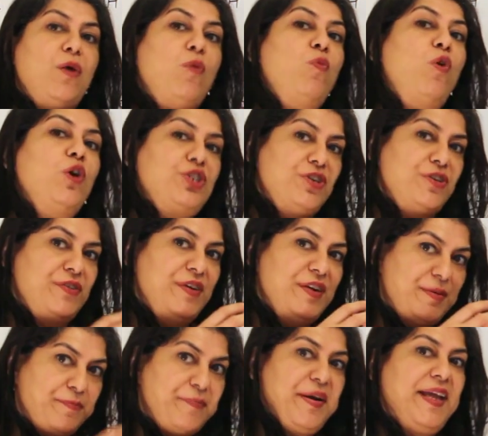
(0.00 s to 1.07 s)
water
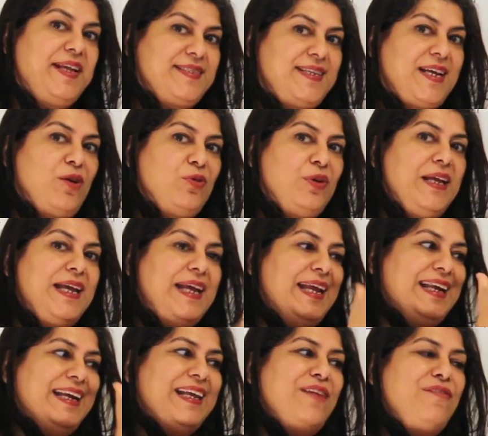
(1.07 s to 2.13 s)
breaks down,
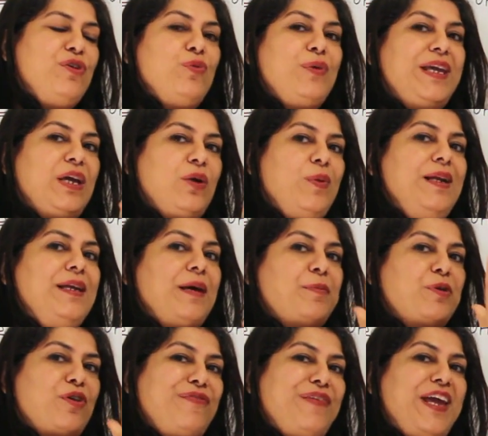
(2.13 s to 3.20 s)
it will give you equal
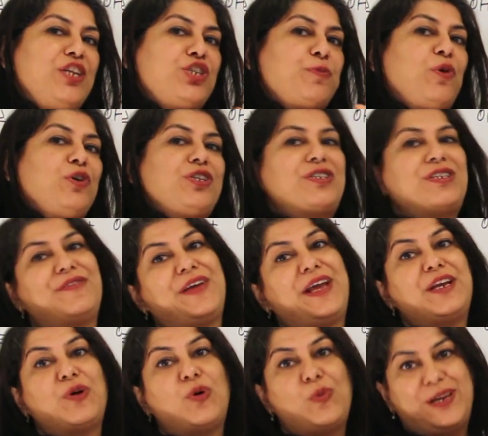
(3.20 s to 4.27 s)
number of H positive
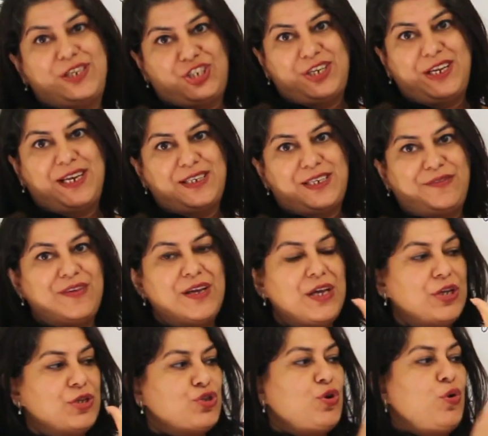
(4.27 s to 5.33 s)
and OH negative.
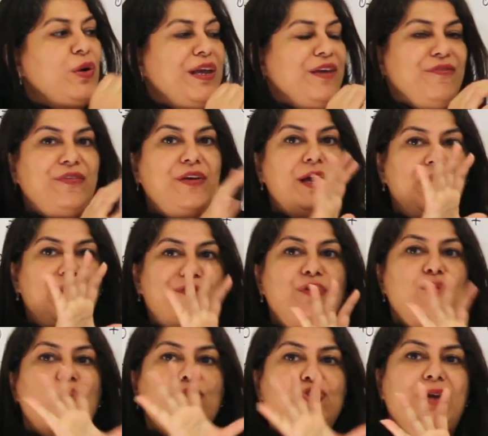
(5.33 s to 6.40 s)
So if
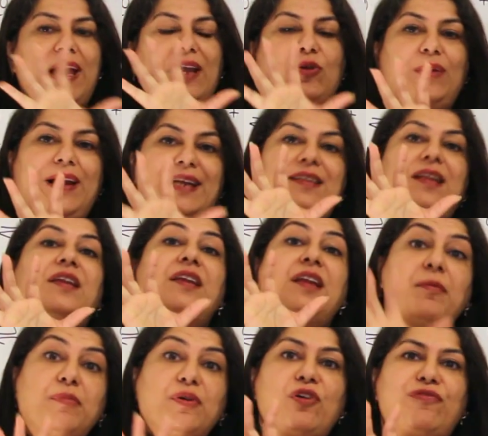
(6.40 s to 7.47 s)
you want to calculate the
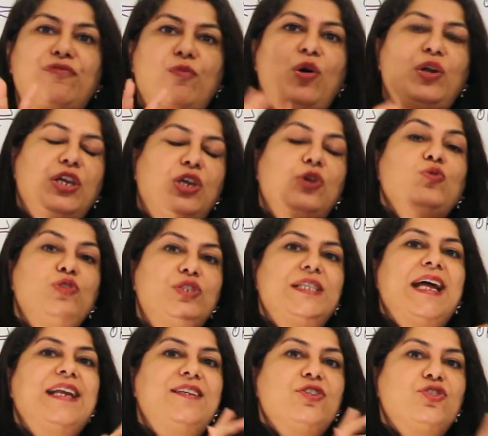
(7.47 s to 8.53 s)
number of molecules
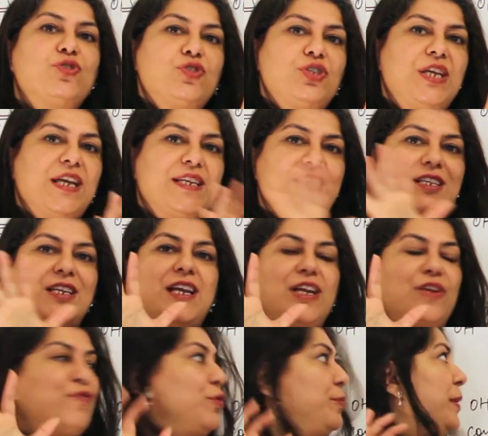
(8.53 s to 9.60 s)
that dissociated,
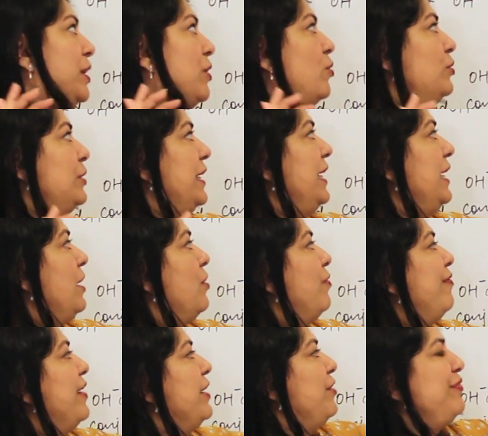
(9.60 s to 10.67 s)
it would be only
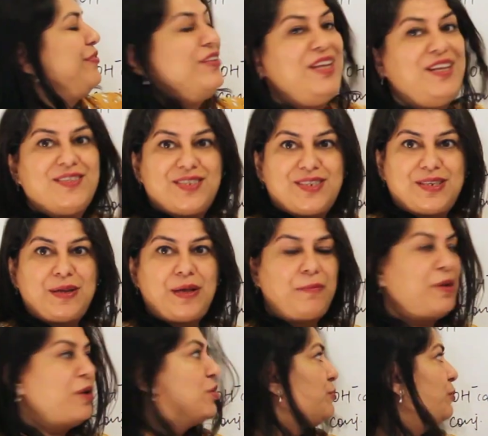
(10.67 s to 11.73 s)
one of these,
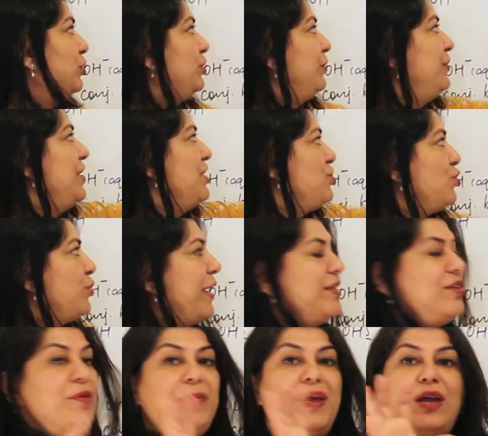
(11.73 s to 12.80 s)
because both of these
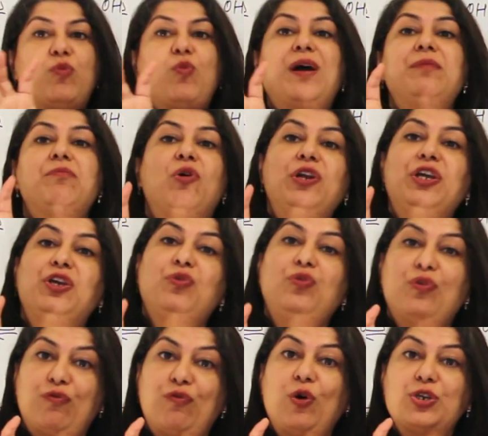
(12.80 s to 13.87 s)
together make one
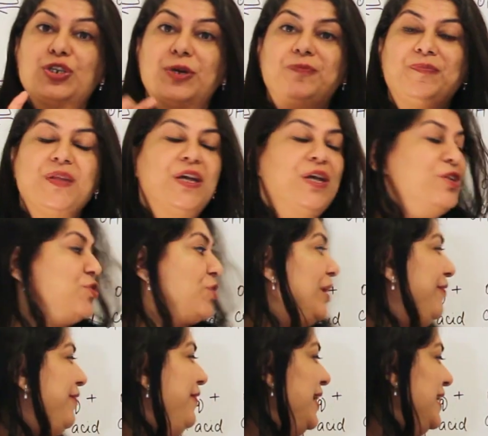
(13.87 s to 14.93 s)
molecule of water. So
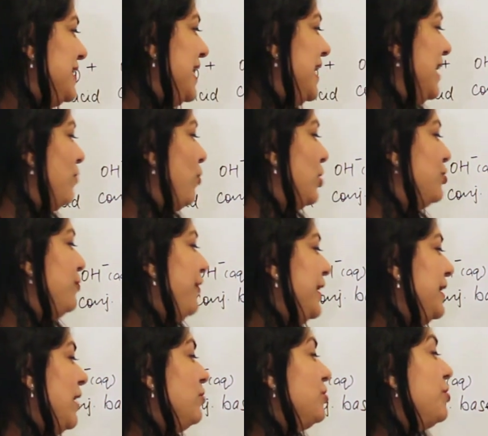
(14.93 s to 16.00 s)
if we take, want to
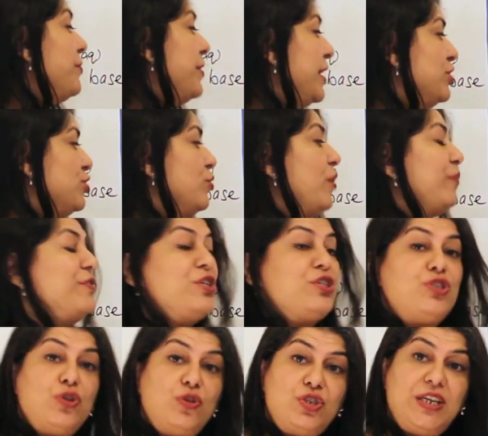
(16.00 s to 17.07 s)
find out the ratio of
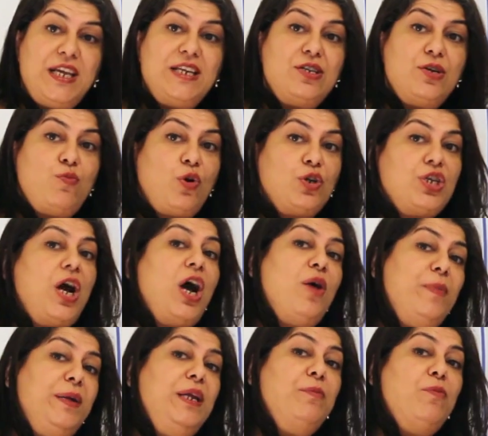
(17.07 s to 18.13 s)
dissociated water, how
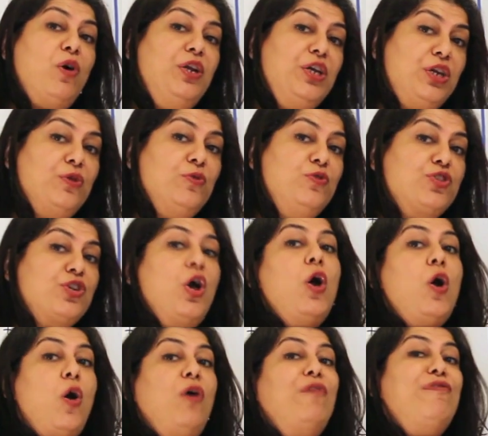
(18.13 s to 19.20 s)
many molecules
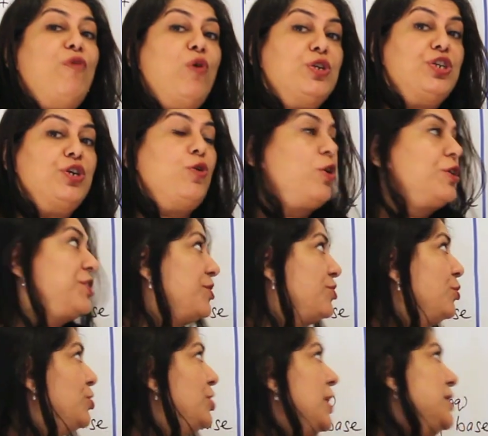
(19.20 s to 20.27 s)
of water got
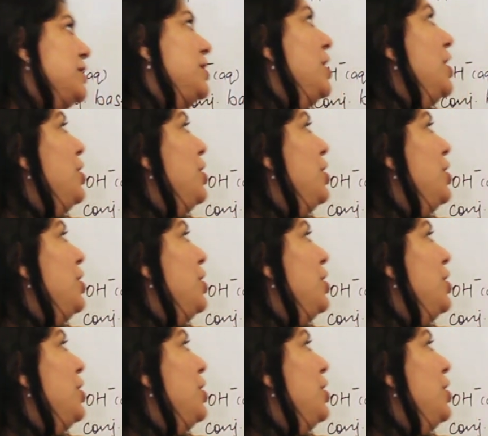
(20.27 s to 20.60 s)
dissociated,